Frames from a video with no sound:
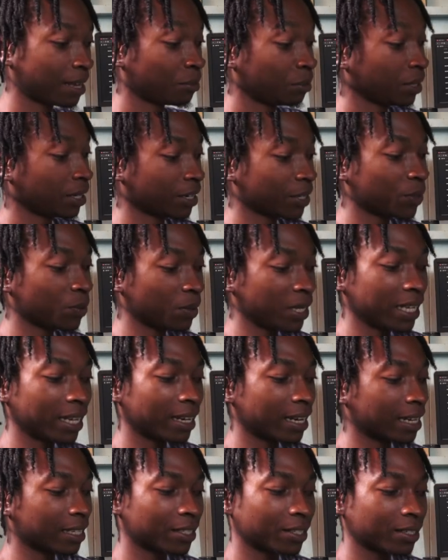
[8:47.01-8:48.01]
because we
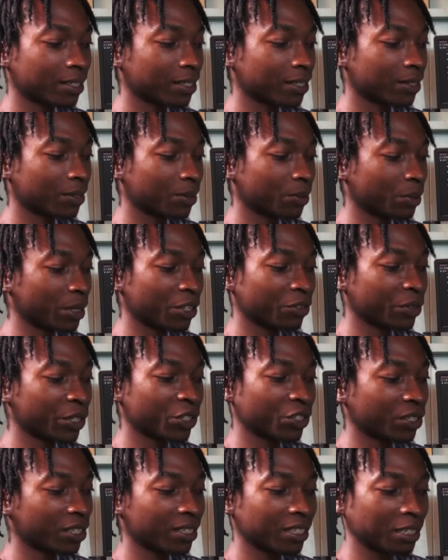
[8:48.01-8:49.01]
ain't
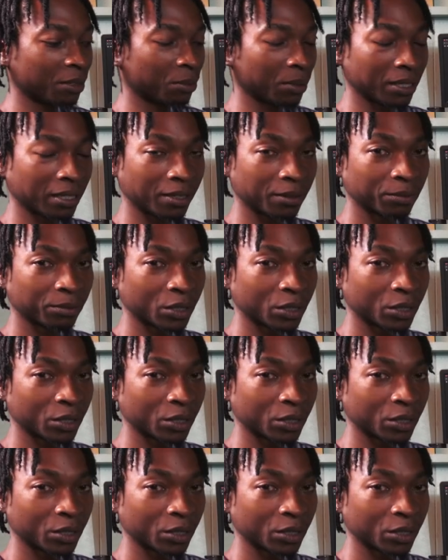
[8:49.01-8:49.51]
reached the TP.